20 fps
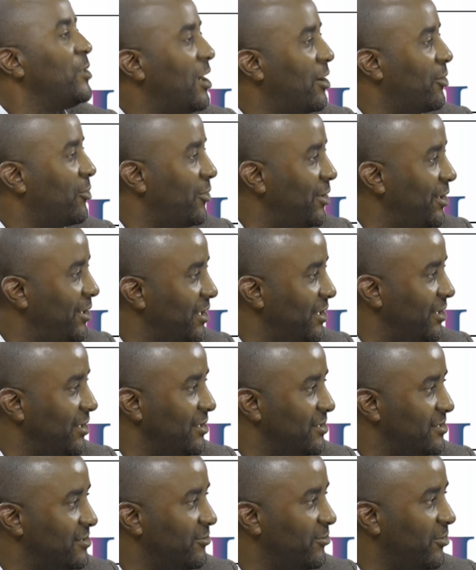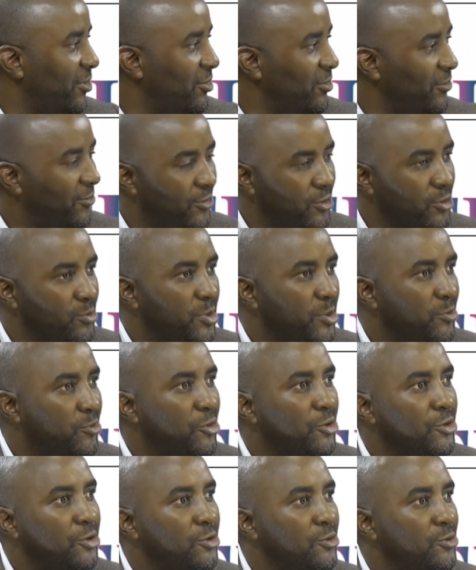we are already in it. Very few
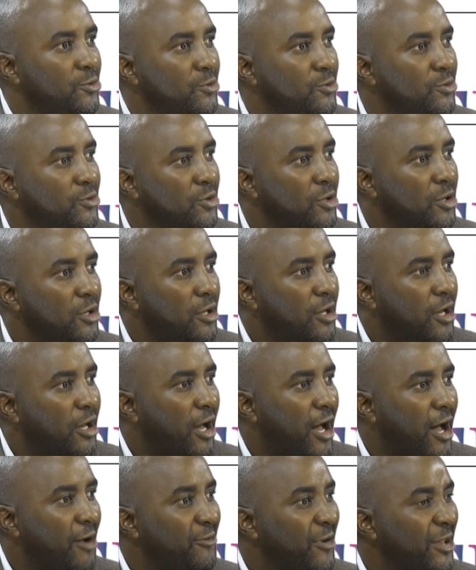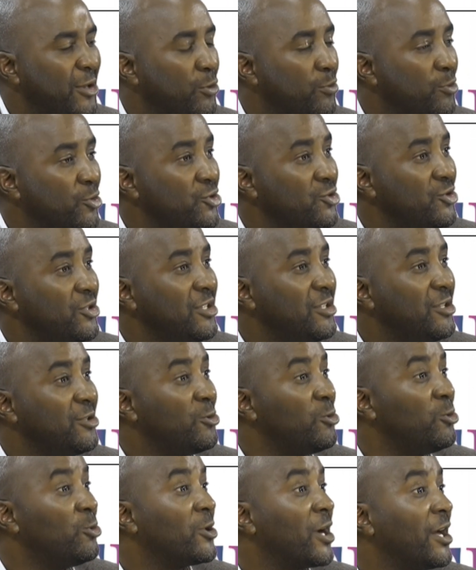people do have an opportunity
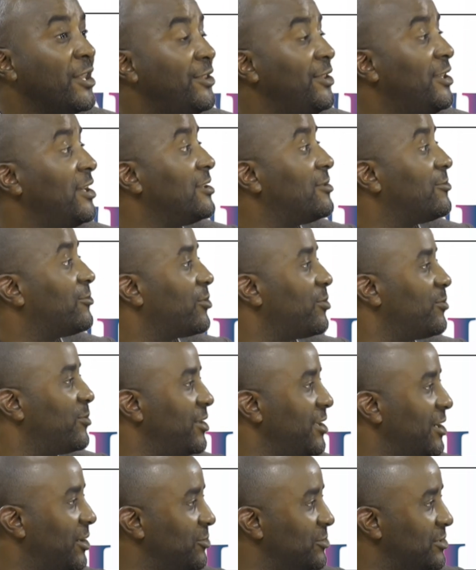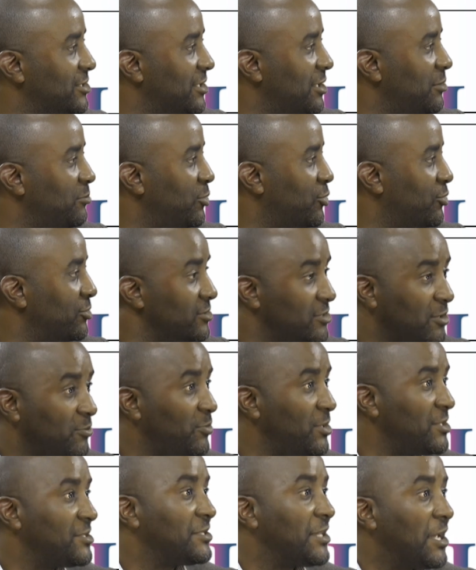to look at debt from the outside, because the
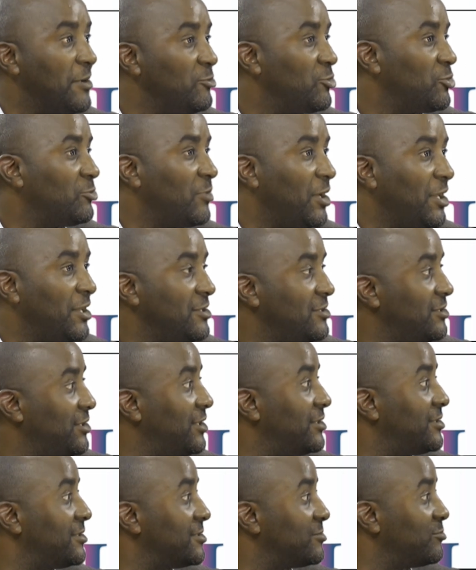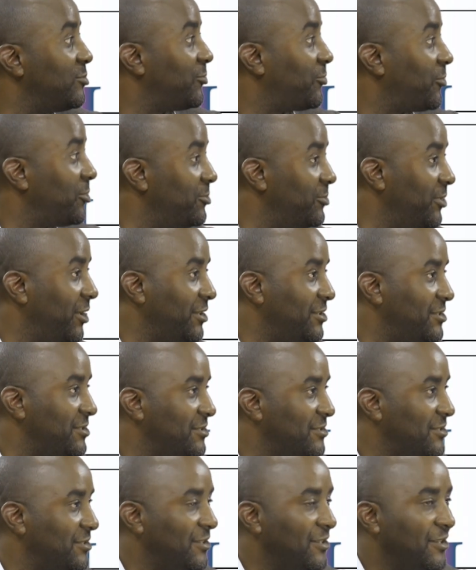best time to manage debt is before you get
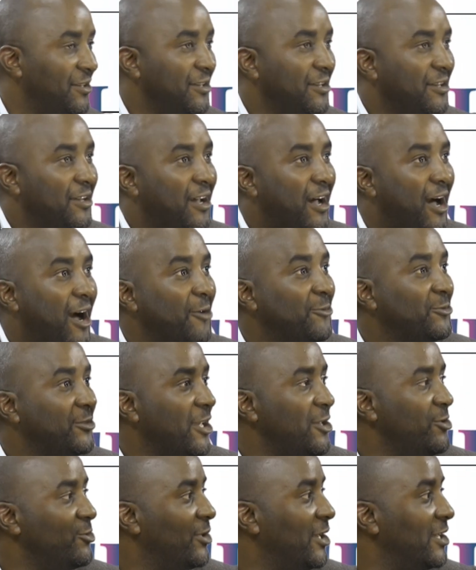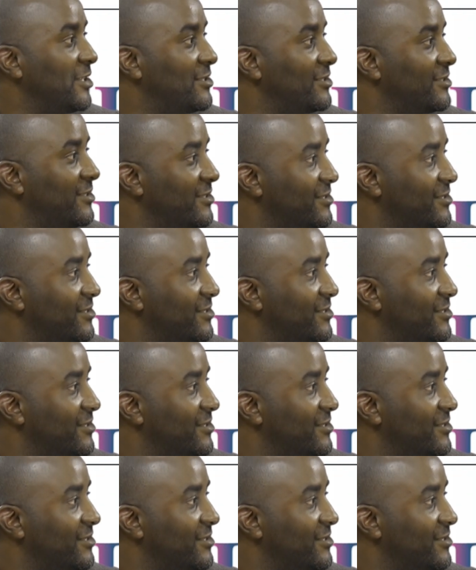it. After you get it,